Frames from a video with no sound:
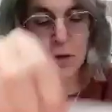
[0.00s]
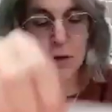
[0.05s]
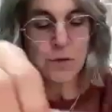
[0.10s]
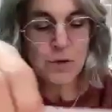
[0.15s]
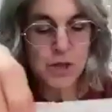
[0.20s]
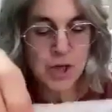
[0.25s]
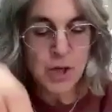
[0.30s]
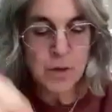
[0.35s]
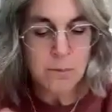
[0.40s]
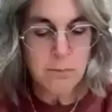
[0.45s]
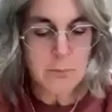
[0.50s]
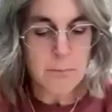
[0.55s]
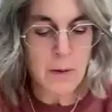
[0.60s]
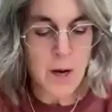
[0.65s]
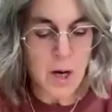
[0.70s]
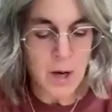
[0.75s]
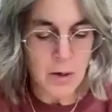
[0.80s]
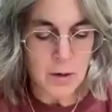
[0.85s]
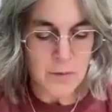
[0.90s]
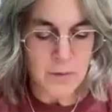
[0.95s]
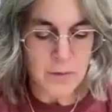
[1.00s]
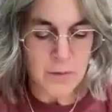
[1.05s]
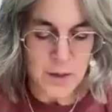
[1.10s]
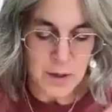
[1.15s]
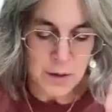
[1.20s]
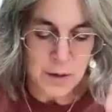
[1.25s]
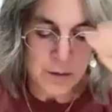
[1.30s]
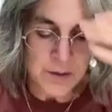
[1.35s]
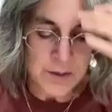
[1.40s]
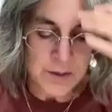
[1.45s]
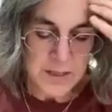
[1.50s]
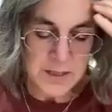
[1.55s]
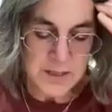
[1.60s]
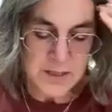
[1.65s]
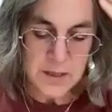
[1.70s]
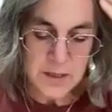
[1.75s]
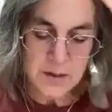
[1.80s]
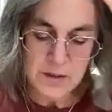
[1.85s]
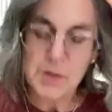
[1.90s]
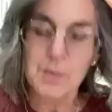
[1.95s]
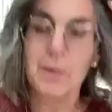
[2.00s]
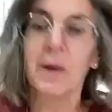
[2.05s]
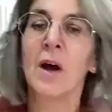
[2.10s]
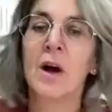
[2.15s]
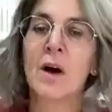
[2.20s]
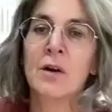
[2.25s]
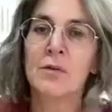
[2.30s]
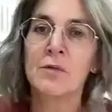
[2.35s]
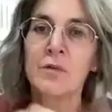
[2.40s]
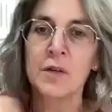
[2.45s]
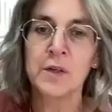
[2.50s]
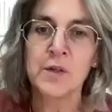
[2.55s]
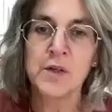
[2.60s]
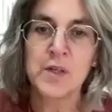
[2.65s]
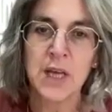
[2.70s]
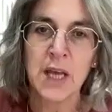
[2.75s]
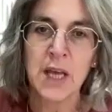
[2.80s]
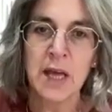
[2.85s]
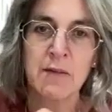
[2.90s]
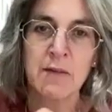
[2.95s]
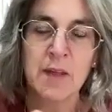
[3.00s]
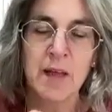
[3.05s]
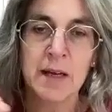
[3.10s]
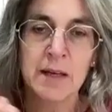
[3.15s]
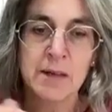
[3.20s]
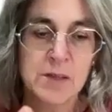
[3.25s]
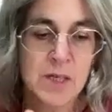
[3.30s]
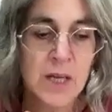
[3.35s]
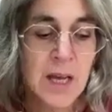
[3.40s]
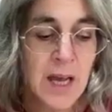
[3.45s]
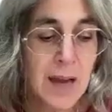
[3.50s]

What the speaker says: you don't mark those, it's going to be hard for you to get that.